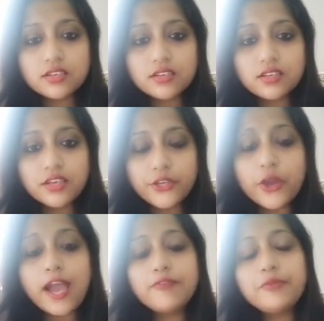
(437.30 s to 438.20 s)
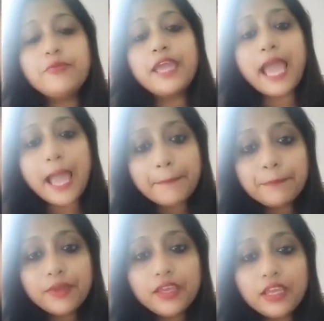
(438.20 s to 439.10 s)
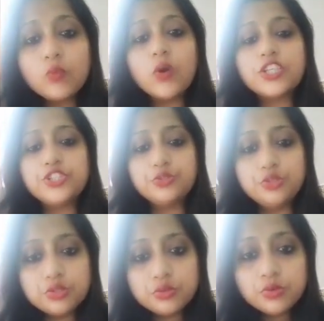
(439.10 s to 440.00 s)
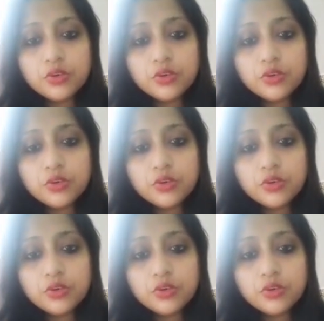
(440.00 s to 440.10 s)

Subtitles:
You have to be happy in what you do,